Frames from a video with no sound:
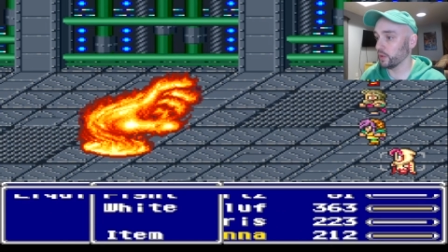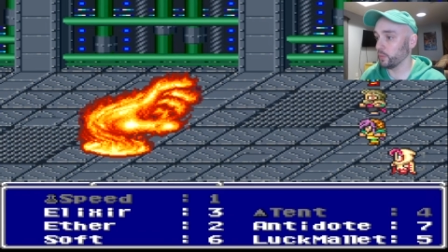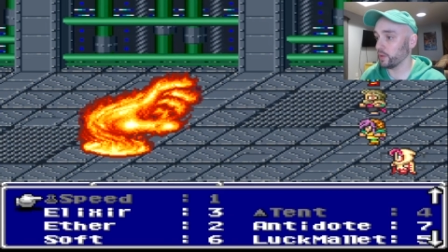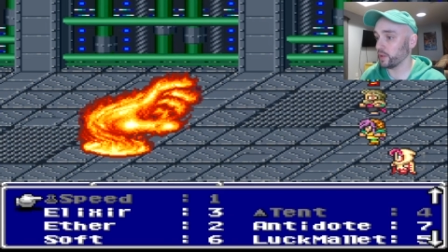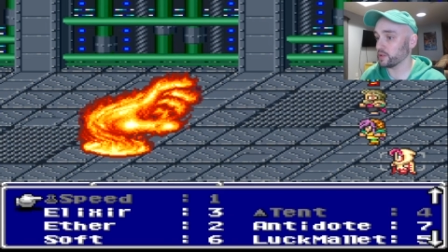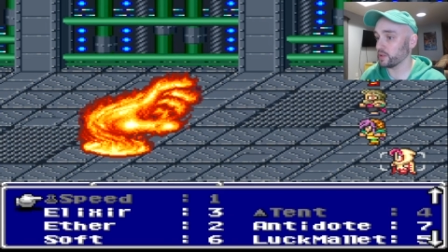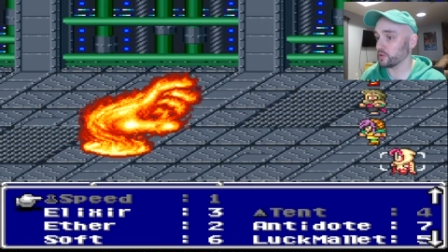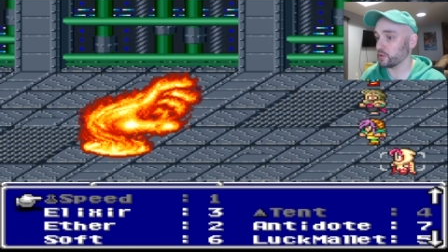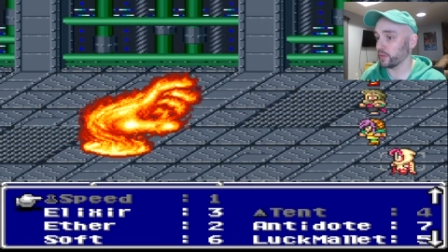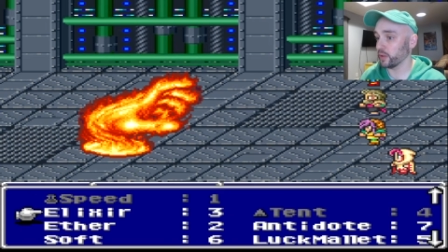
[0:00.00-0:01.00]
Well, that's
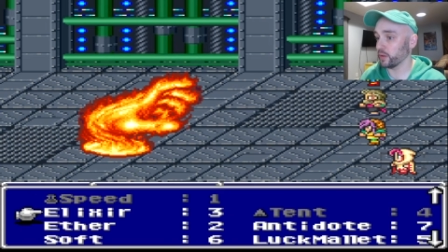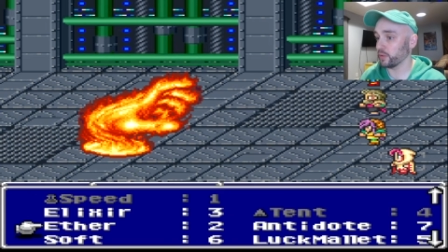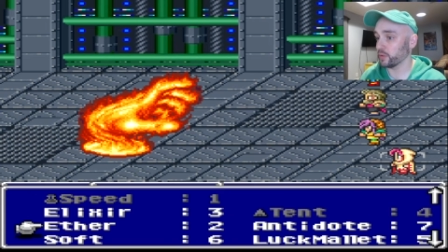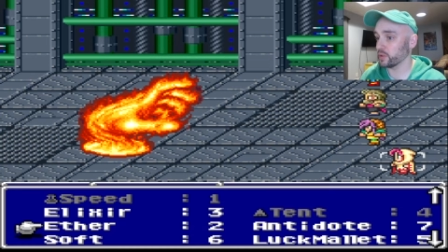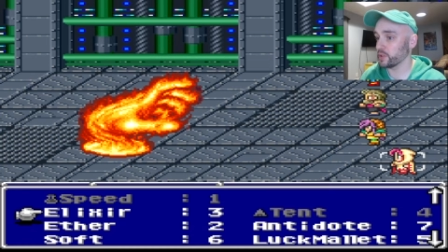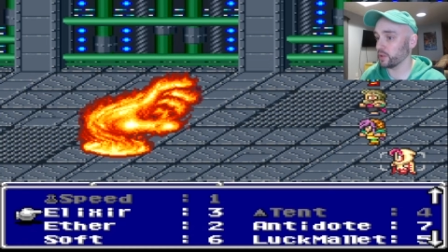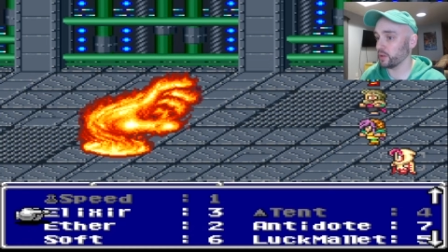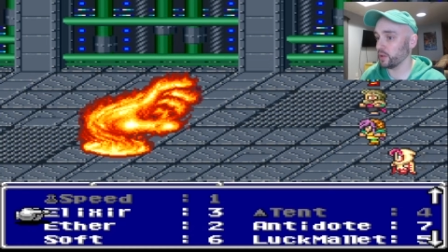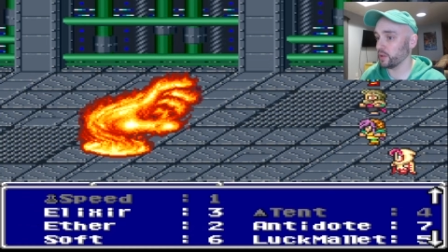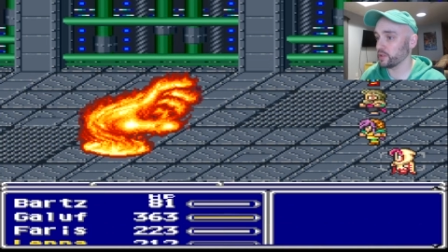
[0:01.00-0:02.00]
also very unfortunate.
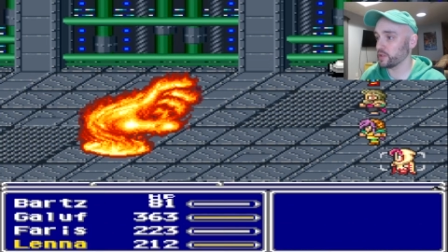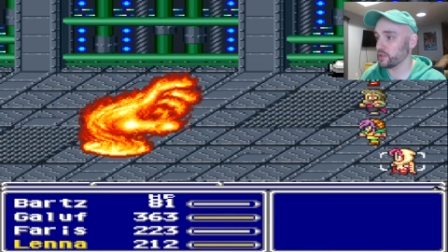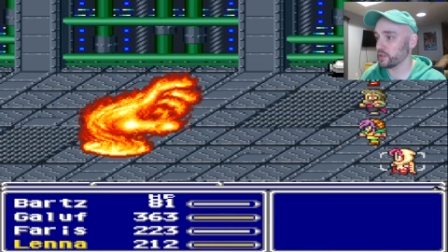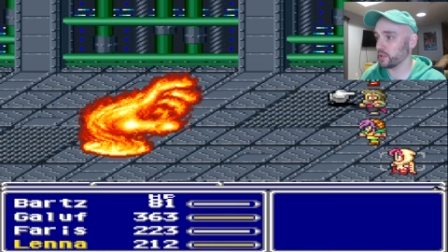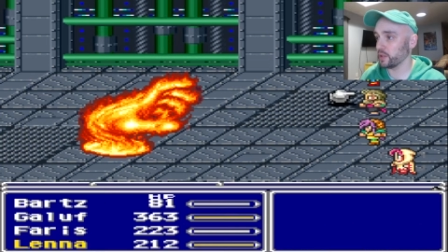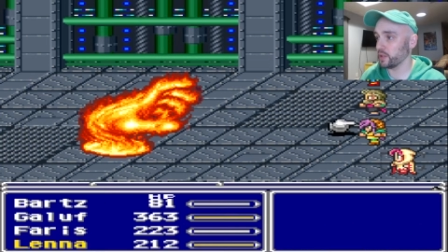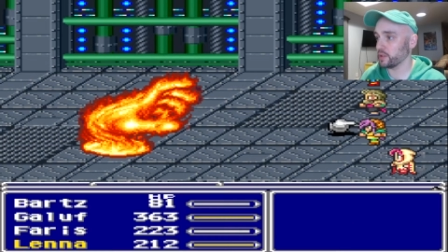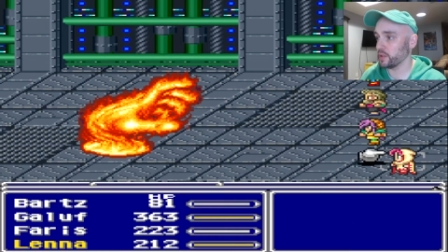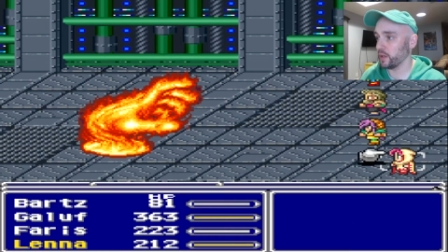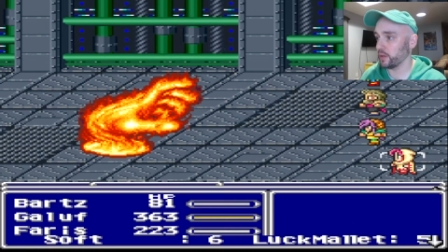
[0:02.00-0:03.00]
Uh, she's gonna
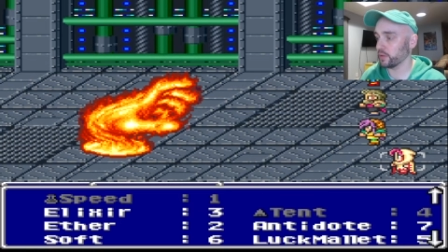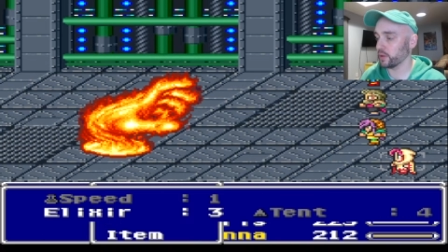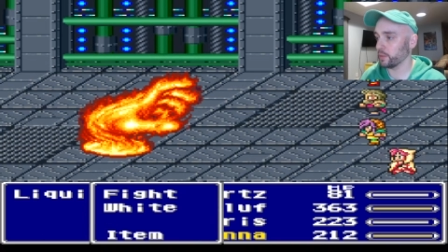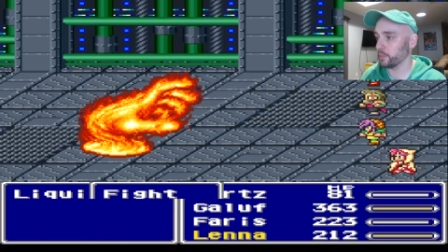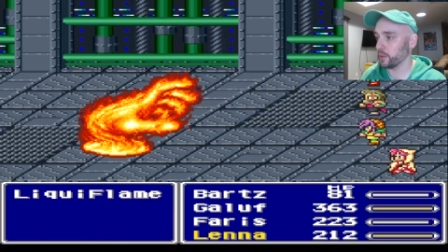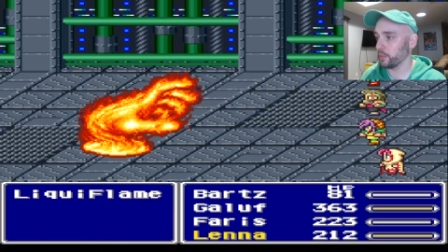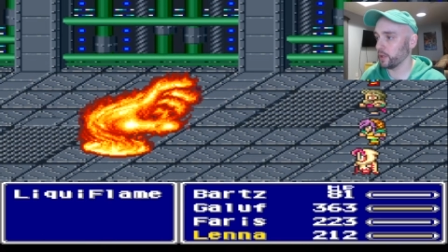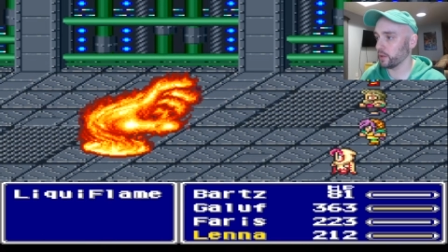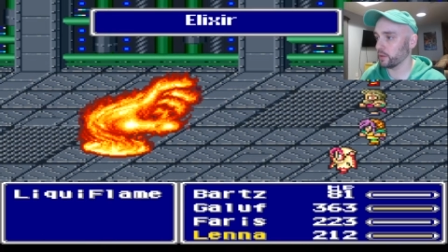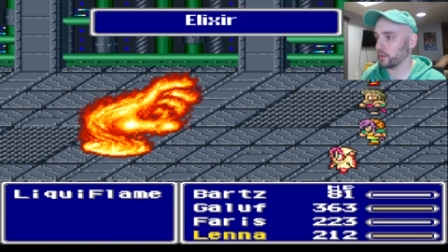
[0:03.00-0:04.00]
need to have her MP
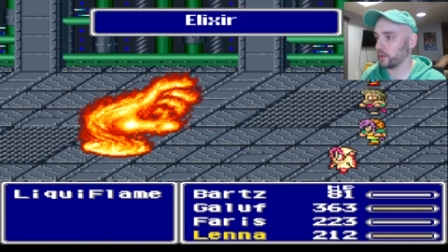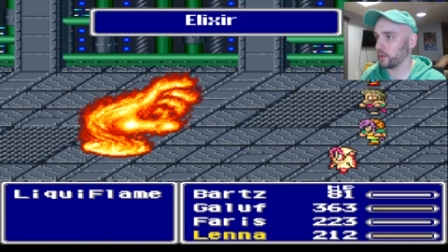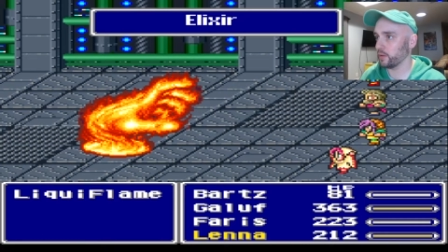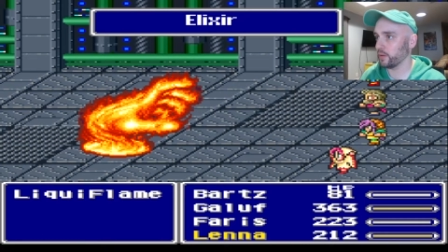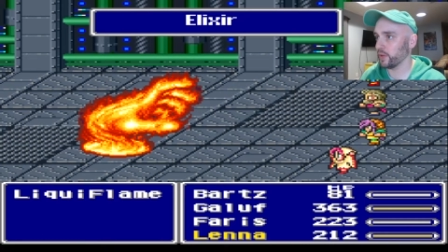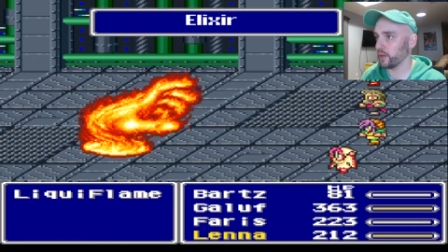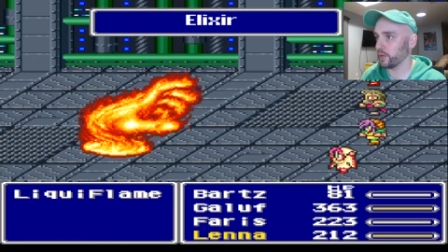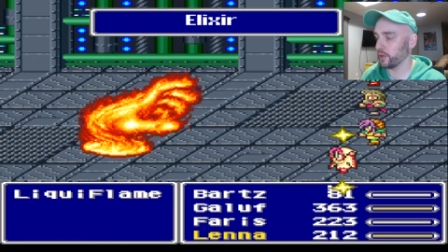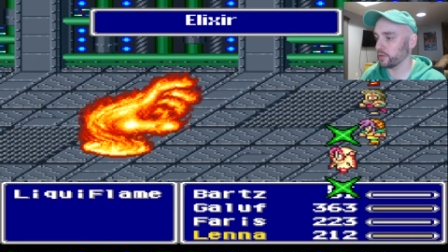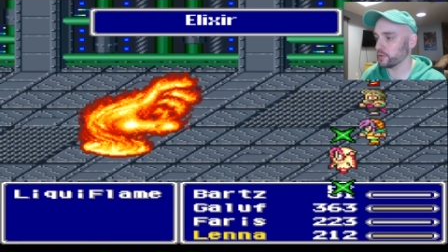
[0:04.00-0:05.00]
back. I don't know if I have
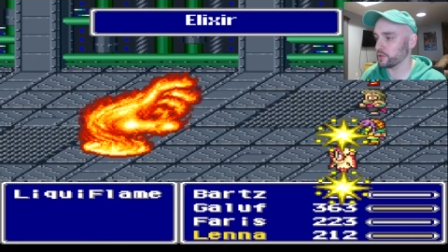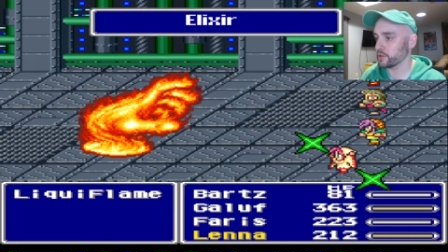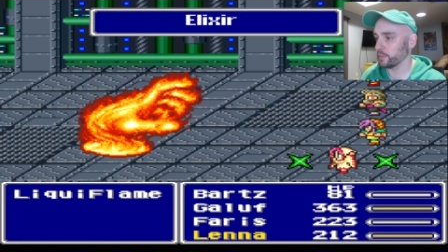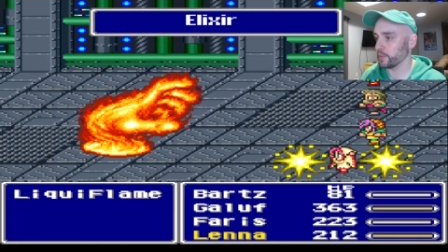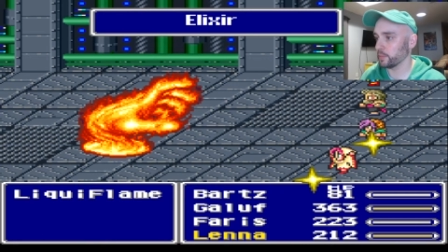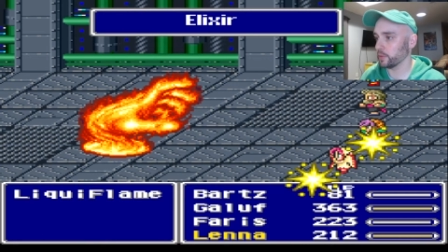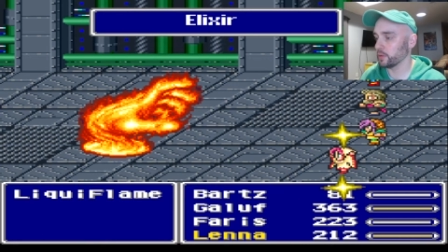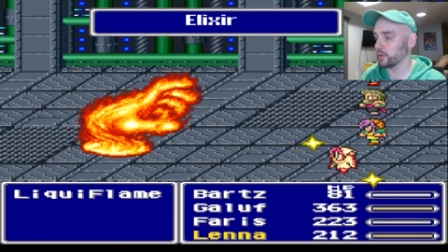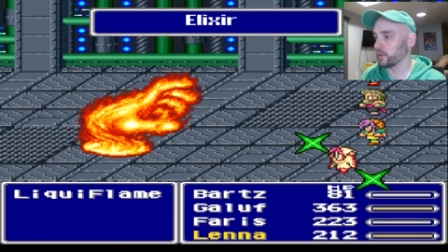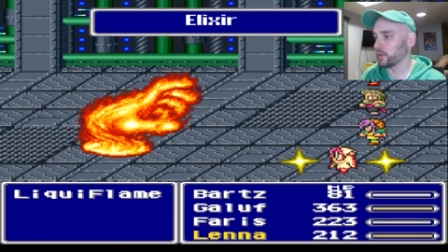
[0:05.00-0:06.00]
others or something, but...
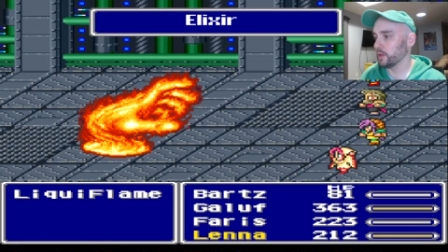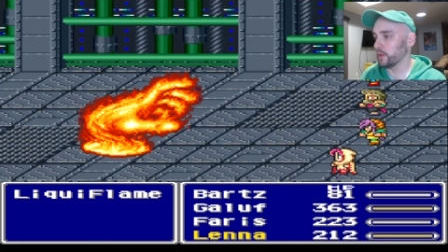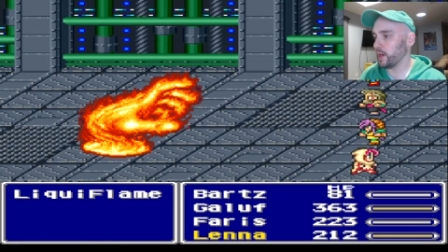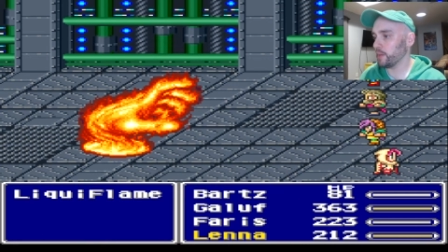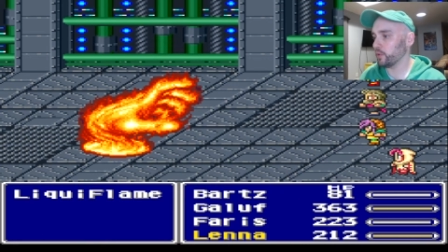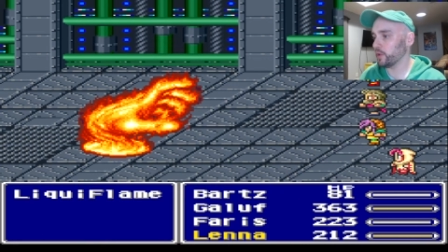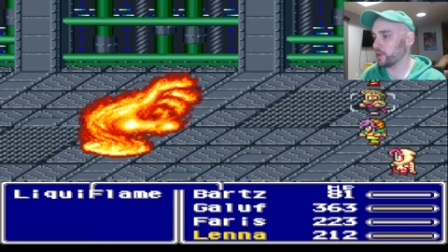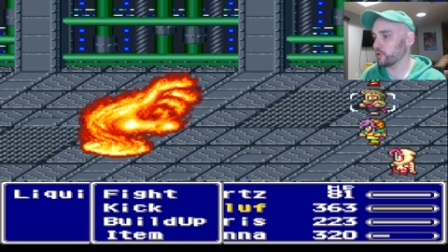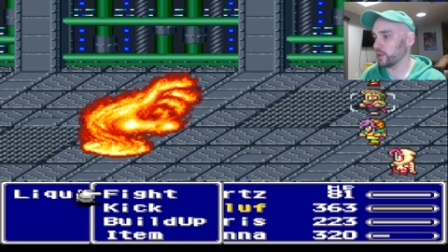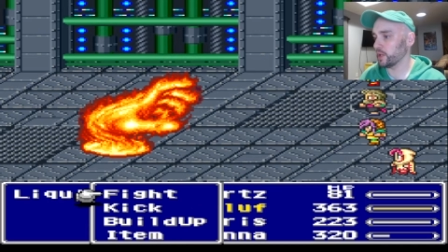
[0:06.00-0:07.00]
I'm
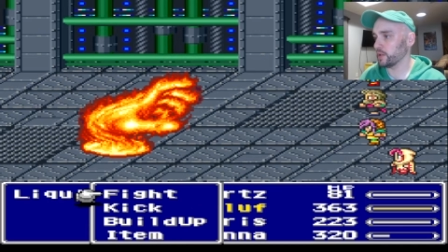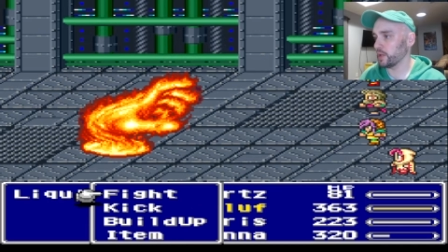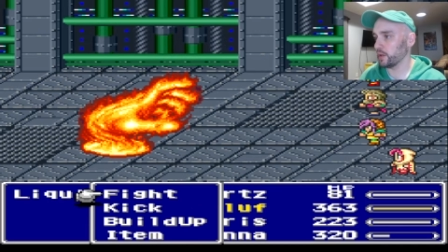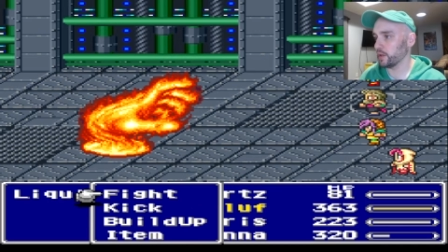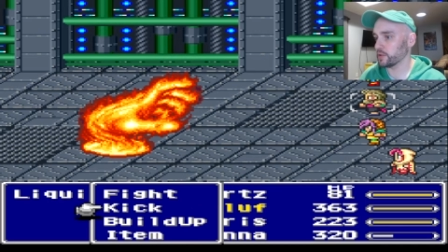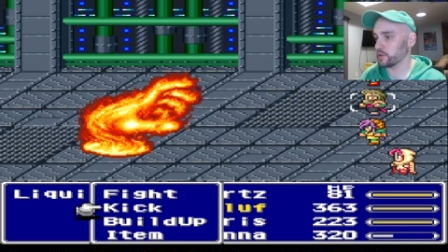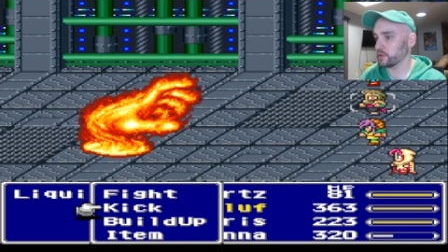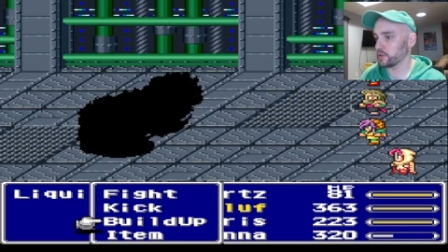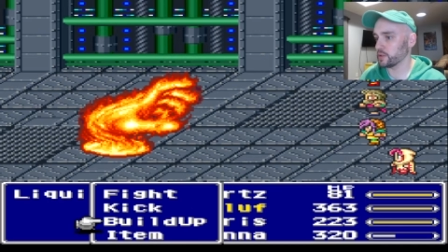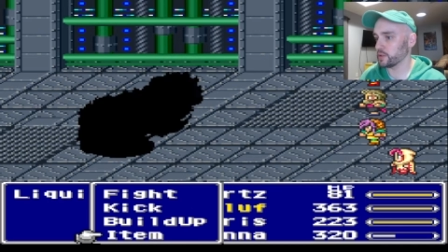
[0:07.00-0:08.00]
really drinking the
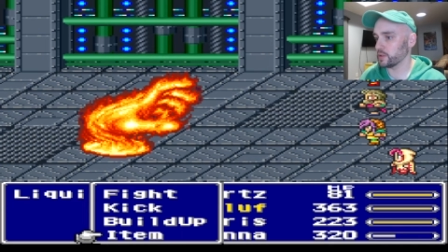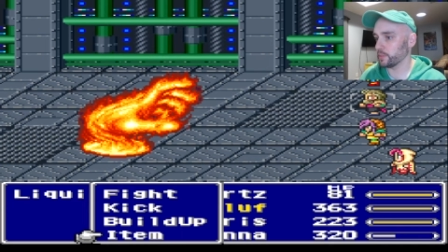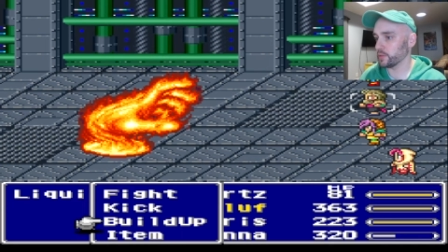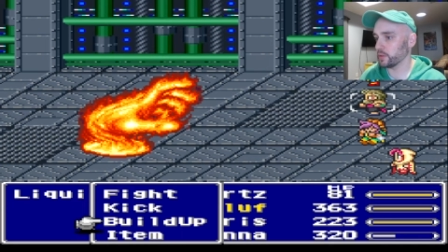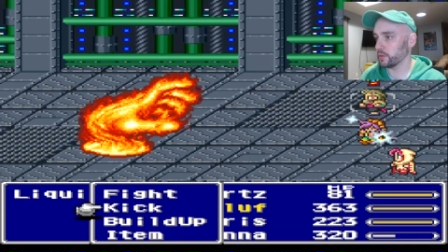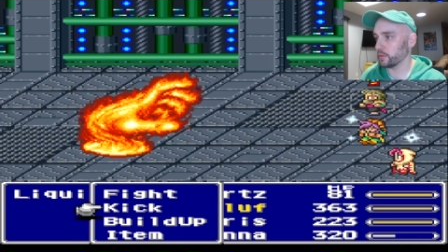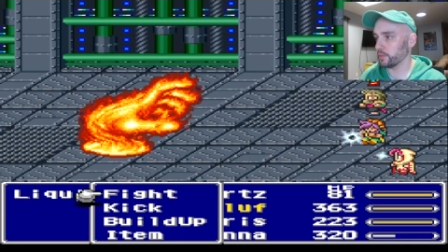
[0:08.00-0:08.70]
elixirs this episode.